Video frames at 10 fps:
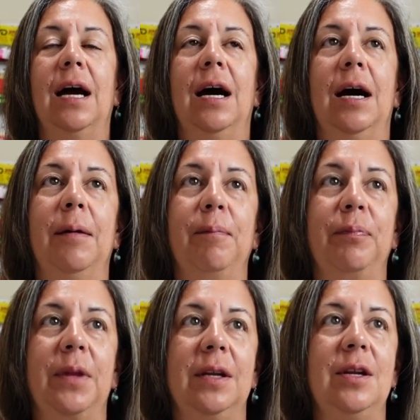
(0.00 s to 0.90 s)

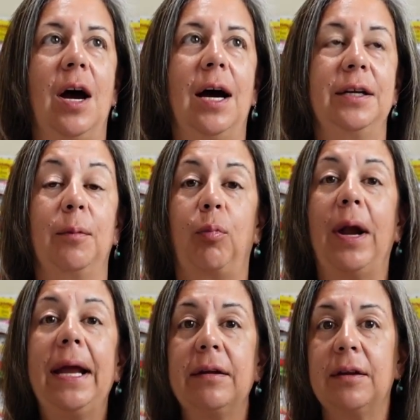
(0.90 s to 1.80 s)
not a
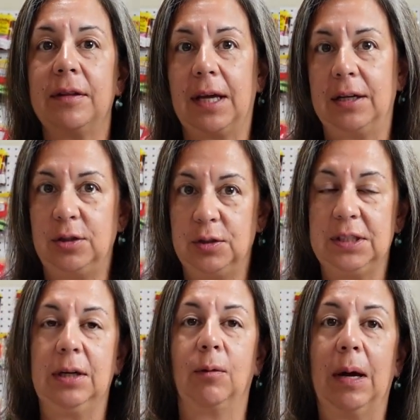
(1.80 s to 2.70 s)
brand that you
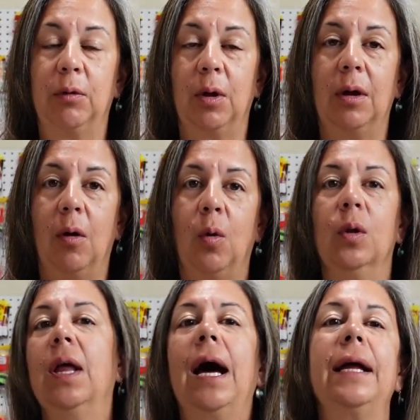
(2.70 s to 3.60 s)
see around a whole
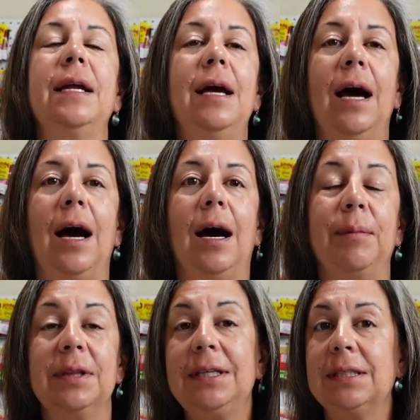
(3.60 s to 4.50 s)
lot,
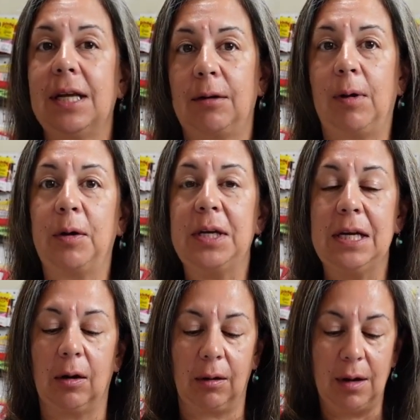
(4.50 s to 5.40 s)
at least not around
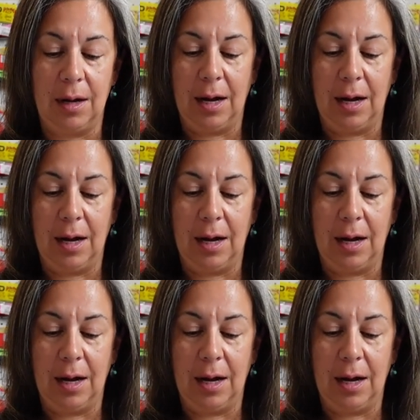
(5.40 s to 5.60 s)
here.